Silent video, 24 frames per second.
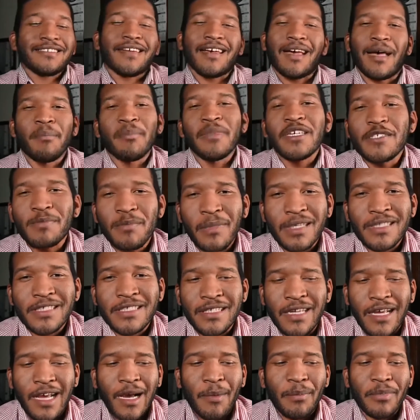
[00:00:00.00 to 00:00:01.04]
I missed my
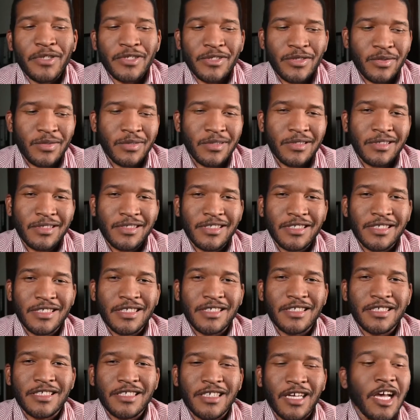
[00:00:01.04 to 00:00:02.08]
opportunity to
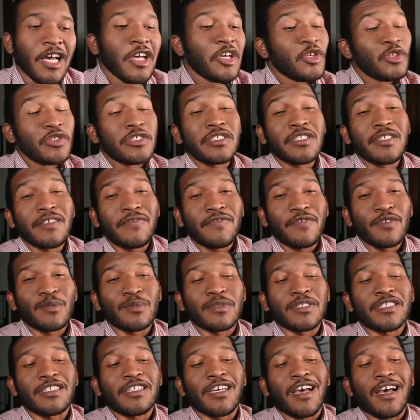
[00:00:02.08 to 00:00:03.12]
say shot. You should give film
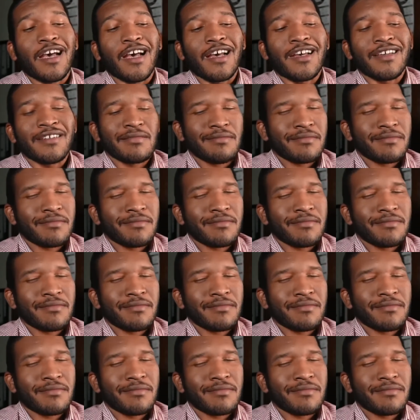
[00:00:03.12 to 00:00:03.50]
a shot.